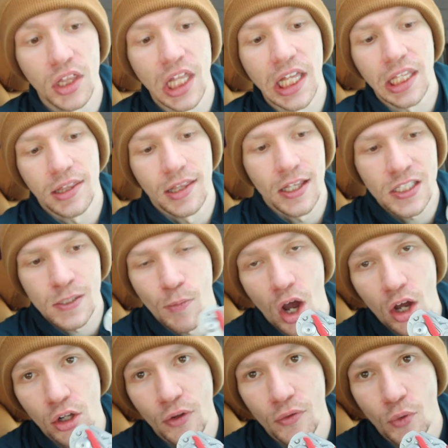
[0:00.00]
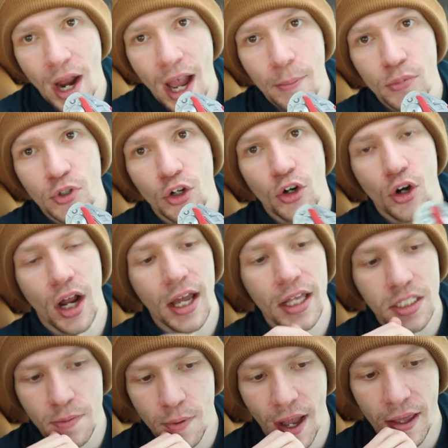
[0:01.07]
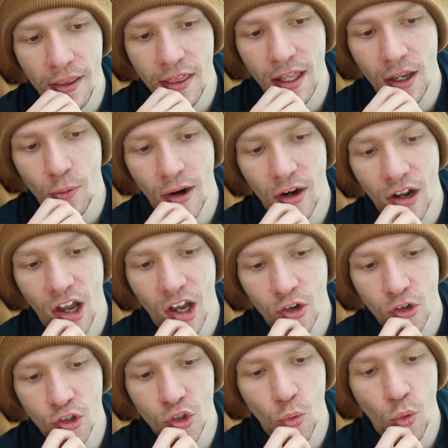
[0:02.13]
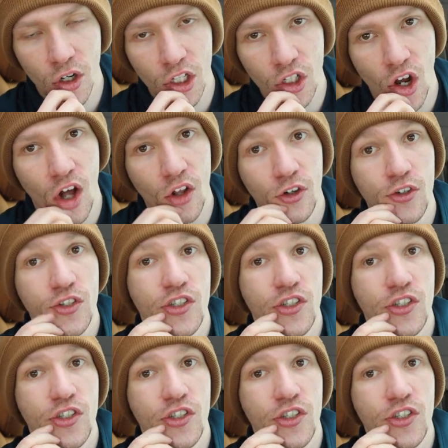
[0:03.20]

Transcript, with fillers: like this model of Raptor is I think around one hundred twenty dollars.